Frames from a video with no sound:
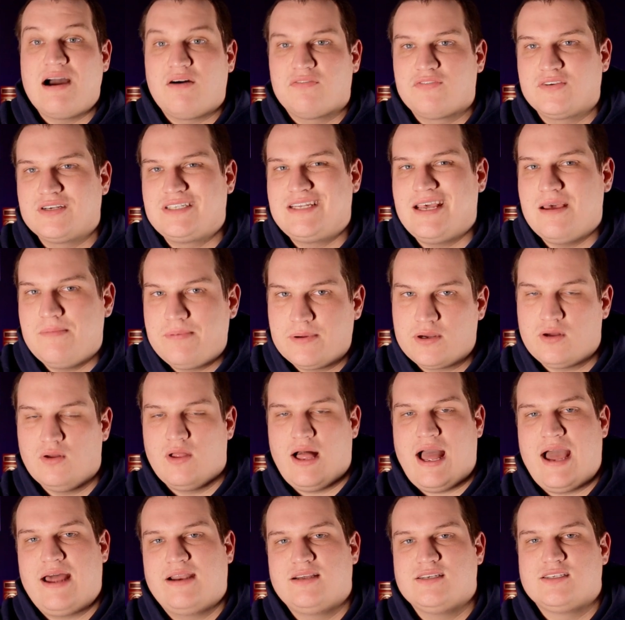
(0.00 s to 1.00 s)
Now, for
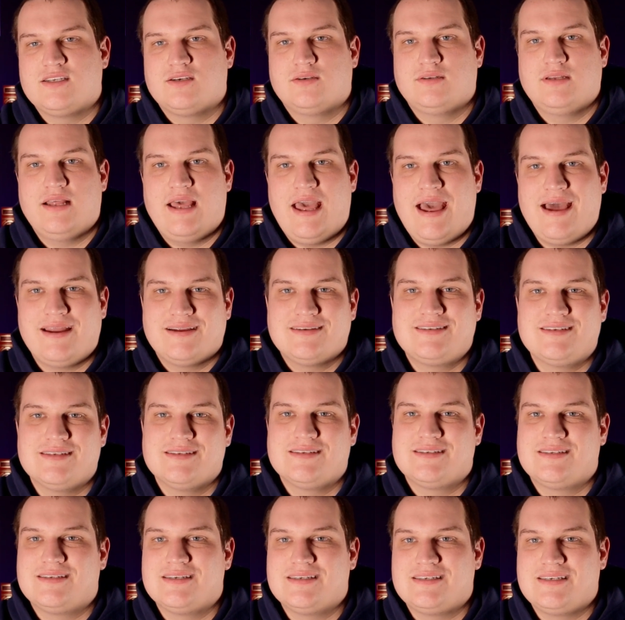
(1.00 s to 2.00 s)
typical
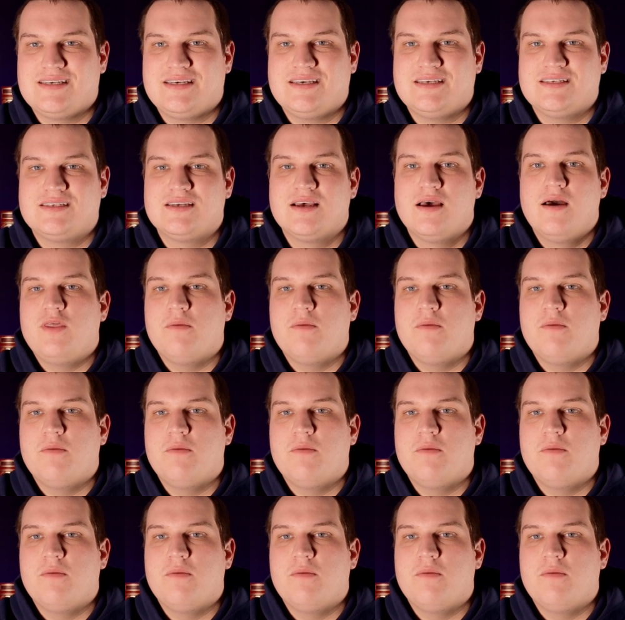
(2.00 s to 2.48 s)
Addison's disease,